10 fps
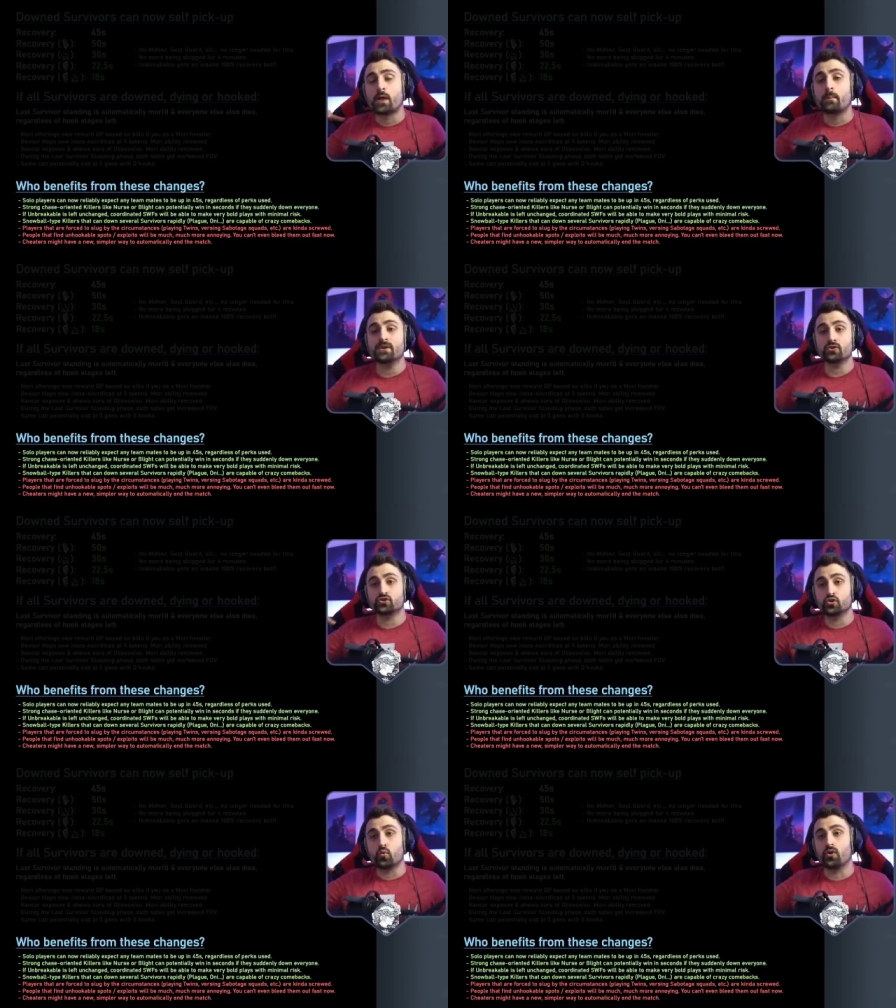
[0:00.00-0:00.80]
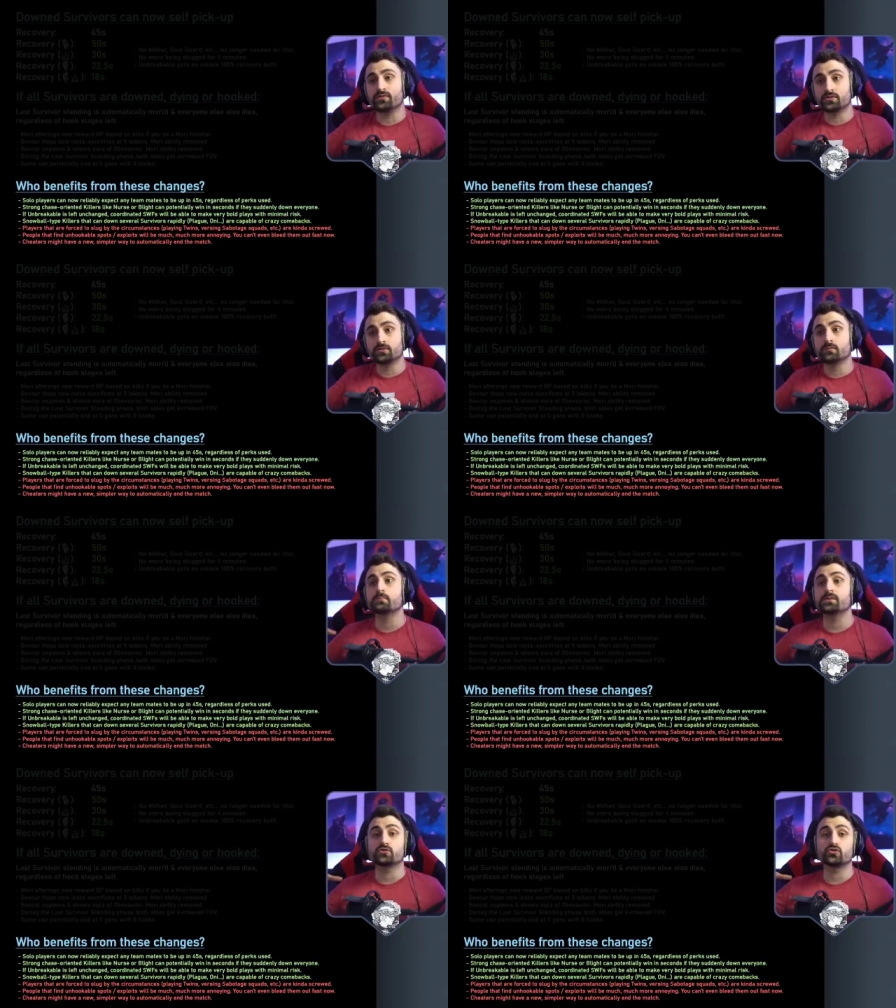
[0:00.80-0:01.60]
not because you want to,
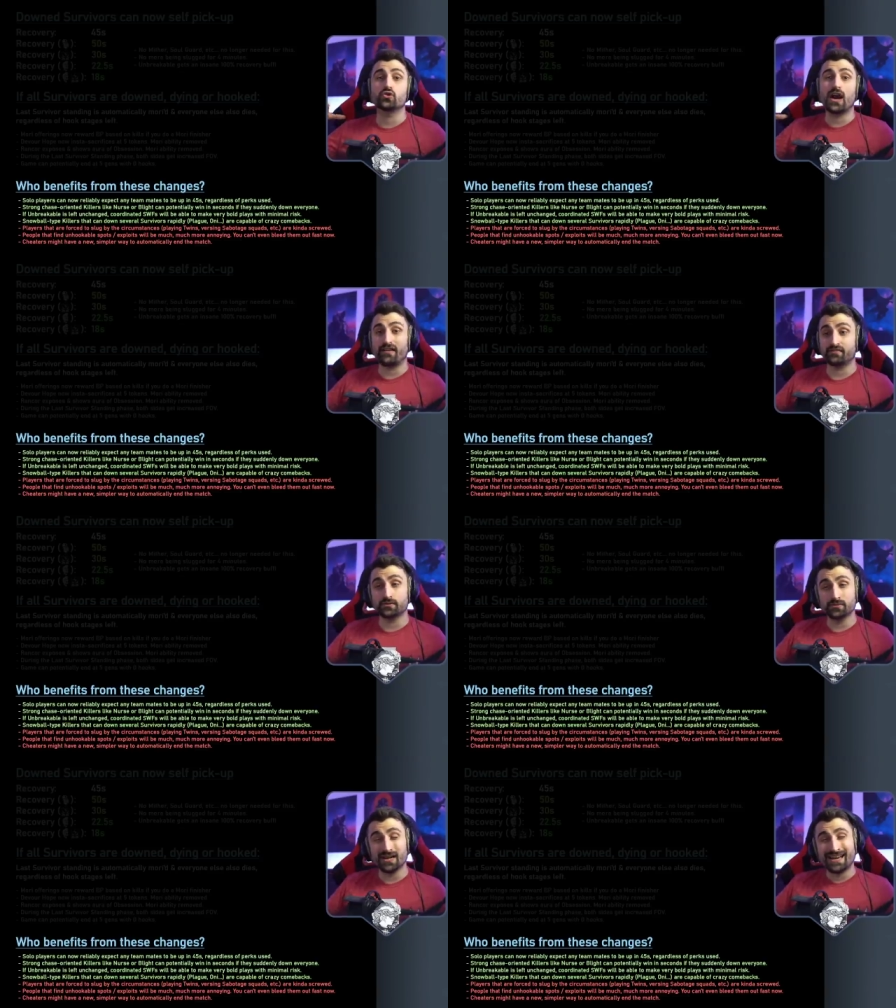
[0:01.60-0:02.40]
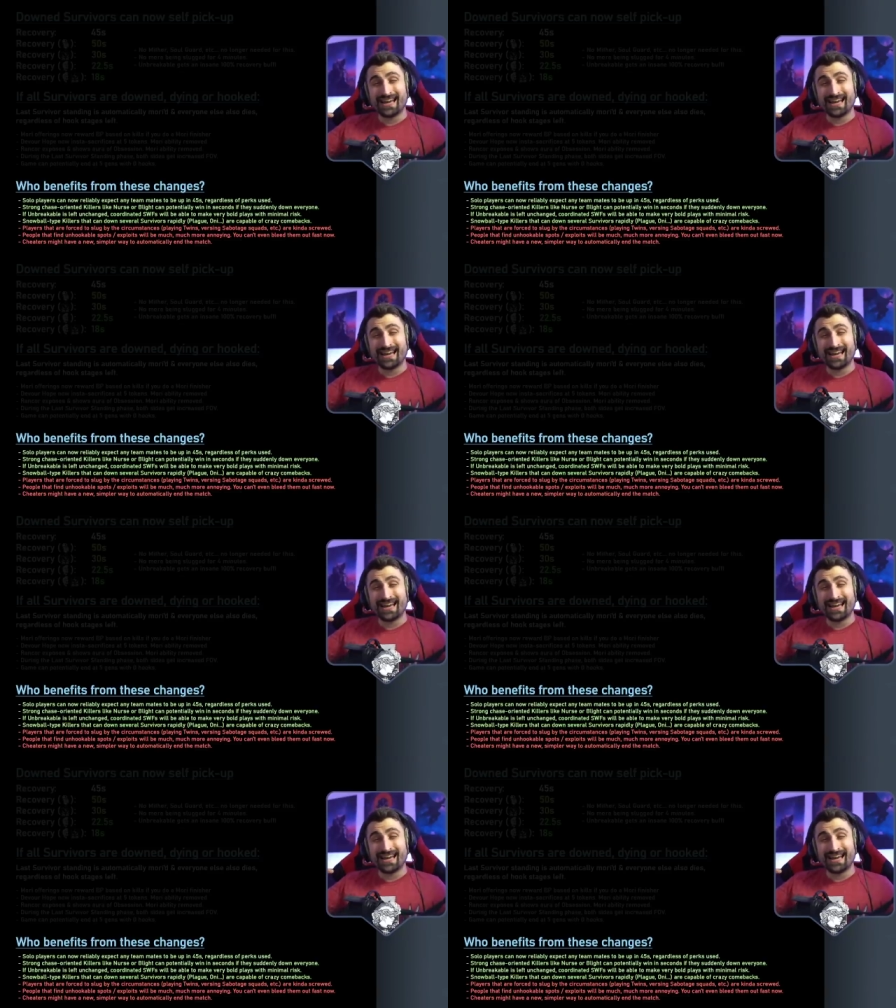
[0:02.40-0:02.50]
but because you have to.